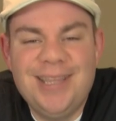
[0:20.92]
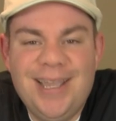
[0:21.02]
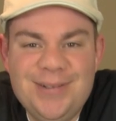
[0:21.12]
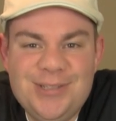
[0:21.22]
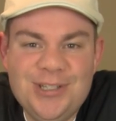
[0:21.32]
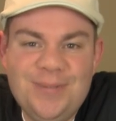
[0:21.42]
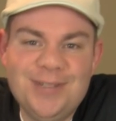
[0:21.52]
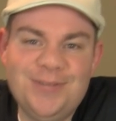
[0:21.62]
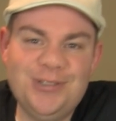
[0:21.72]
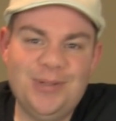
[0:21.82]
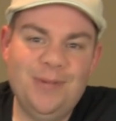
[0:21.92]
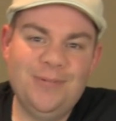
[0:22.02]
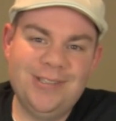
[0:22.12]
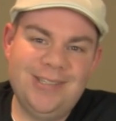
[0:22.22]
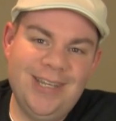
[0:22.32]
Thank you so much for joining me
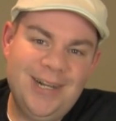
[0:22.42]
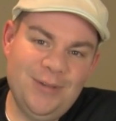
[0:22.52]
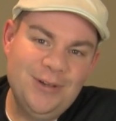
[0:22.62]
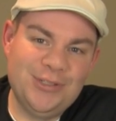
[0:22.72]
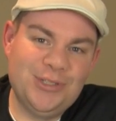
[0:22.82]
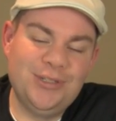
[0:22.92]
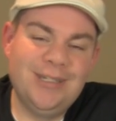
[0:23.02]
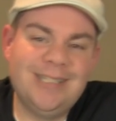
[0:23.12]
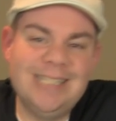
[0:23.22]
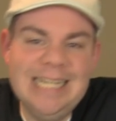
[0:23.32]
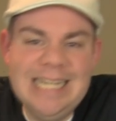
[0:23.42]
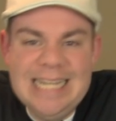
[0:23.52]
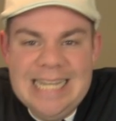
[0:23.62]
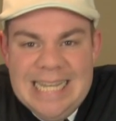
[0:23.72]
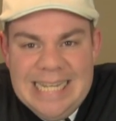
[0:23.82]
once again. I'm your host, Chris.
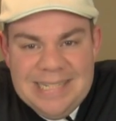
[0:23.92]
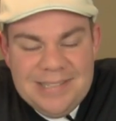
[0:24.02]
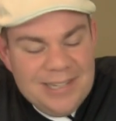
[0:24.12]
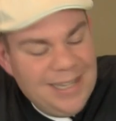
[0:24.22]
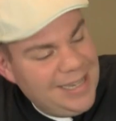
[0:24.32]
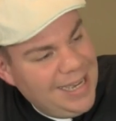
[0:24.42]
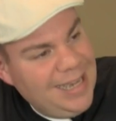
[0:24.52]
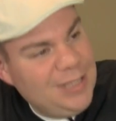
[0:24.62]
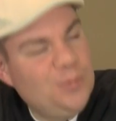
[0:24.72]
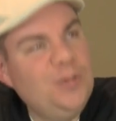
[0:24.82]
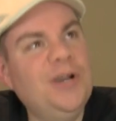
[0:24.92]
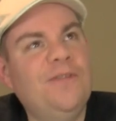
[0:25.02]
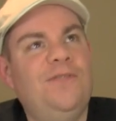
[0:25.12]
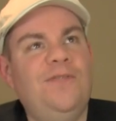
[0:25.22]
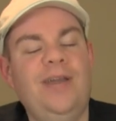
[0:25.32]
And tonight, guys, we are
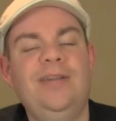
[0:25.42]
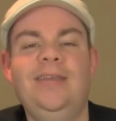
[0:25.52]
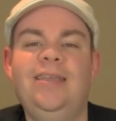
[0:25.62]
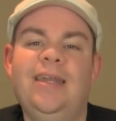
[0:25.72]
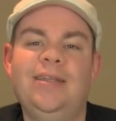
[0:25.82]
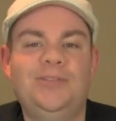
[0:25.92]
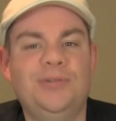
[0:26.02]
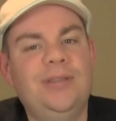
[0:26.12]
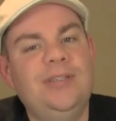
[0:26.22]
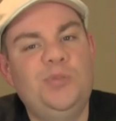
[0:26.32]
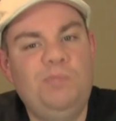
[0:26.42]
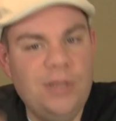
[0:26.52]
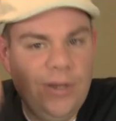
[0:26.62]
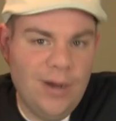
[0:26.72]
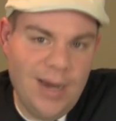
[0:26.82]
finally getting to it. This
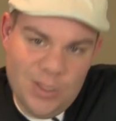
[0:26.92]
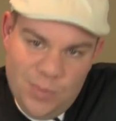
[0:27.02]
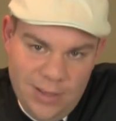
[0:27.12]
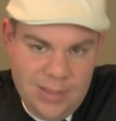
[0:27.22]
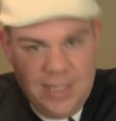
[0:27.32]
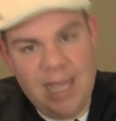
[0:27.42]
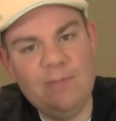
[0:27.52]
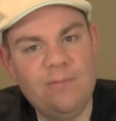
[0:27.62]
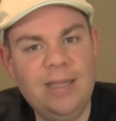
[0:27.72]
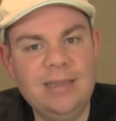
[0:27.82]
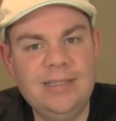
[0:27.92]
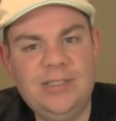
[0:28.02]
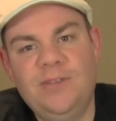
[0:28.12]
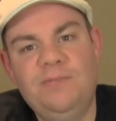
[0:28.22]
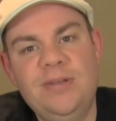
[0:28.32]
beer has been at the top of my
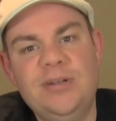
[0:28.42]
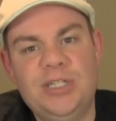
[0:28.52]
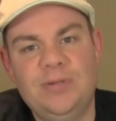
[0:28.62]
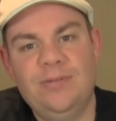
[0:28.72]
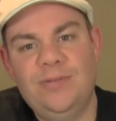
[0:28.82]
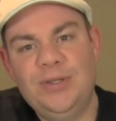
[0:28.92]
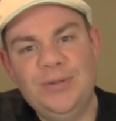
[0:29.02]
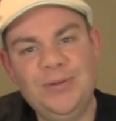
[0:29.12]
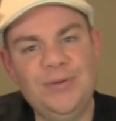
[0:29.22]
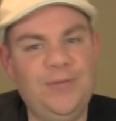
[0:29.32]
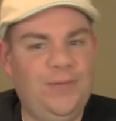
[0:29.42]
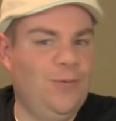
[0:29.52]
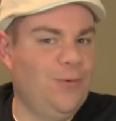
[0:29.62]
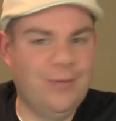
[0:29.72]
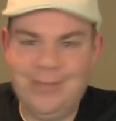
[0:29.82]
list of beers to review
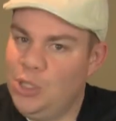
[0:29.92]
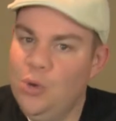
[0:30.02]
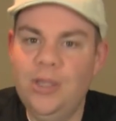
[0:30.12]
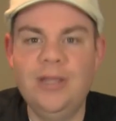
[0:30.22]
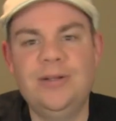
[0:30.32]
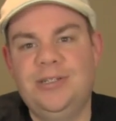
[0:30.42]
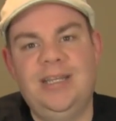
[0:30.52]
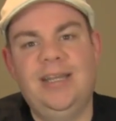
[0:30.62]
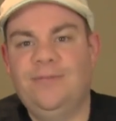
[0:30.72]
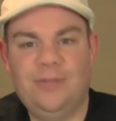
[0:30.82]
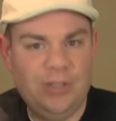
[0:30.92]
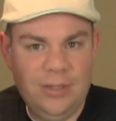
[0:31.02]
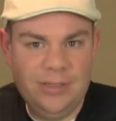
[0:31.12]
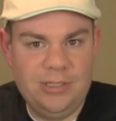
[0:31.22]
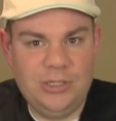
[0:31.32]
for two years now, for as
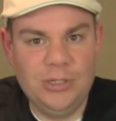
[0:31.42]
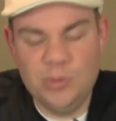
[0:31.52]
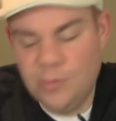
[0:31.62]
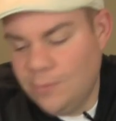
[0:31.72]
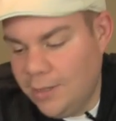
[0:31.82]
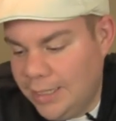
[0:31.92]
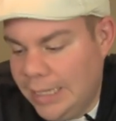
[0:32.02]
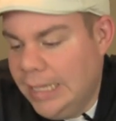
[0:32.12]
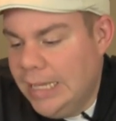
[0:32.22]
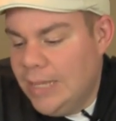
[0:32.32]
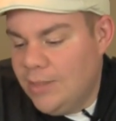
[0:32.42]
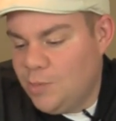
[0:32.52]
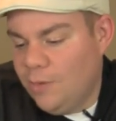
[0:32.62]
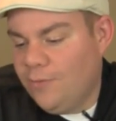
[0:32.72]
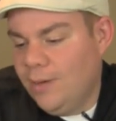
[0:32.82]
long as the show's been running.
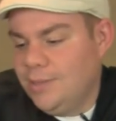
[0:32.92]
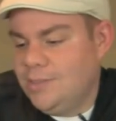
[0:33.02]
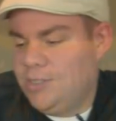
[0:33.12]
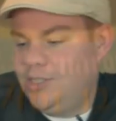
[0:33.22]
This, my friends, is the